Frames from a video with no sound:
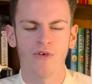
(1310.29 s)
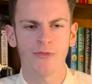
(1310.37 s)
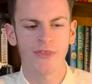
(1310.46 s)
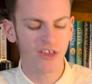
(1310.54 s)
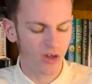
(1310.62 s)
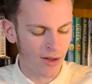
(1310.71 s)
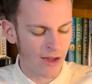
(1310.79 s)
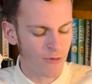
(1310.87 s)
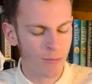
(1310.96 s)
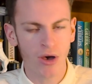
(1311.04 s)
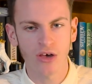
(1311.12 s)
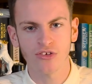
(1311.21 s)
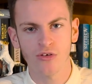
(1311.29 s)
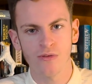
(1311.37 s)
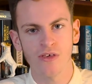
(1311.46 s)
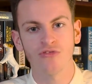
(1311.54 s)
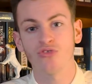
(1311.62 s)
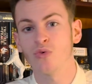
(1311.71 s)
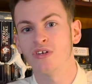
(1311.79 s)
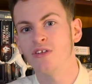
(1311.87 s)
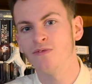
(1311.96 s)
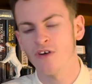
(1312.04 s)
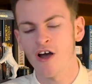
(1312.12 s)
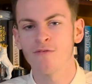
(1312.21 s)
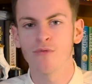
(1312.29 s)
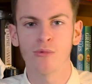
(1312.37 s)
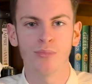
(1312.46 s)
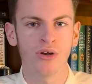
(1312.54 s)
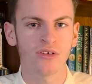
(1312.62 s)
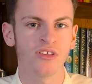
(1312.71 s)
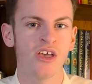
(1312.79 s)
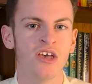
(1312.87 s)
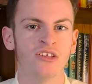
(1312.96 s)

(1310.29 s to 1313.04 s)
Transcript: I think I'll have a part 2 of this, 25 more books,